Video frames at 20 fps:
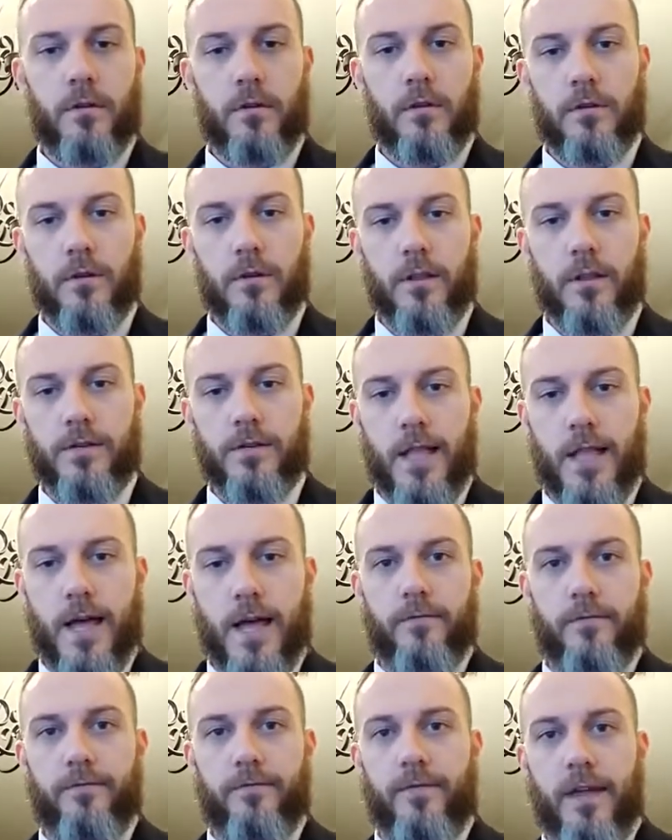You know, there's a lot
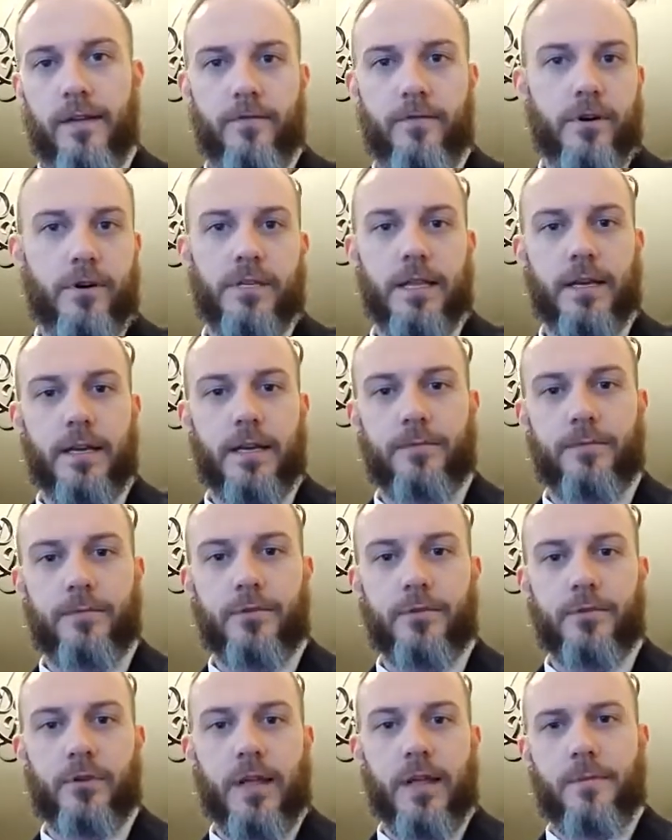of adversity that comes.
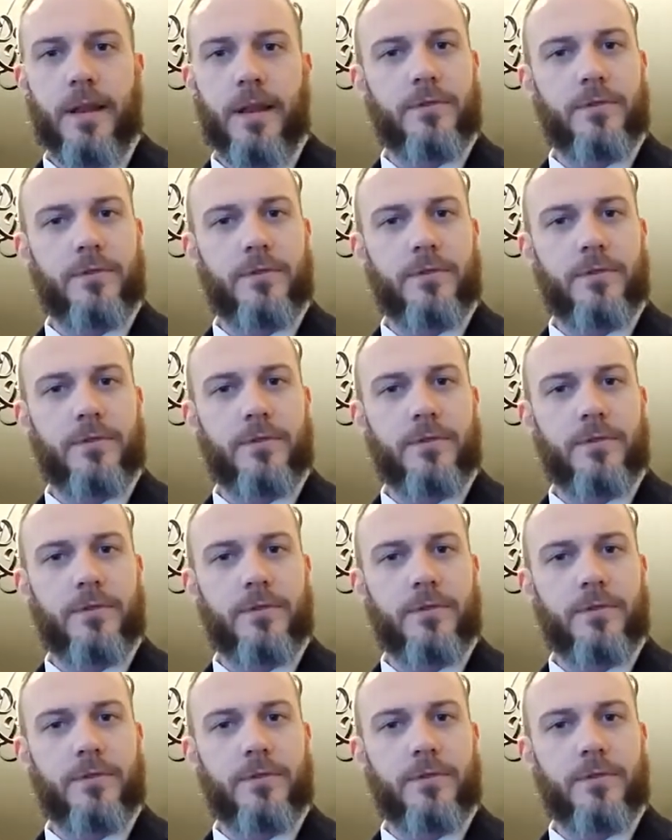I mean,